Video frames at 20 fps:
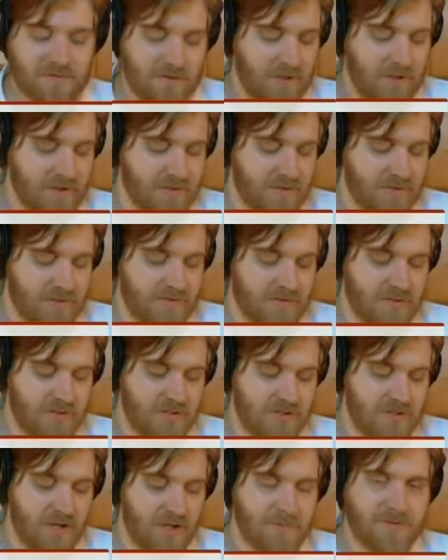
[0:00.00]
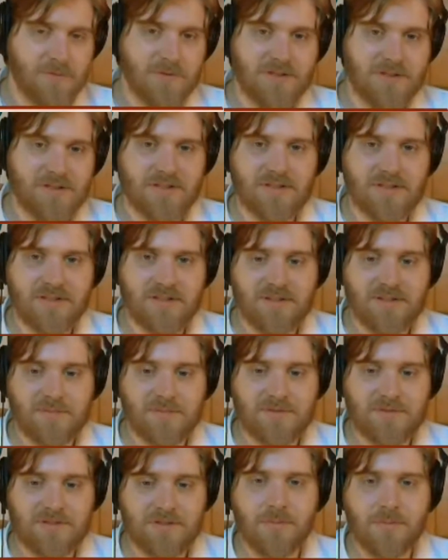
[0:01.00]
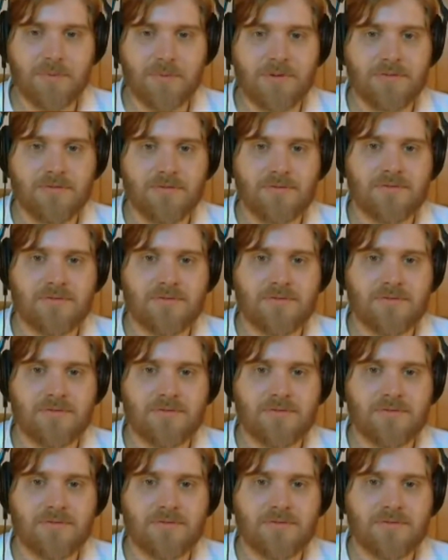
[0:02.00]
Because Jameis Winston did something stupid.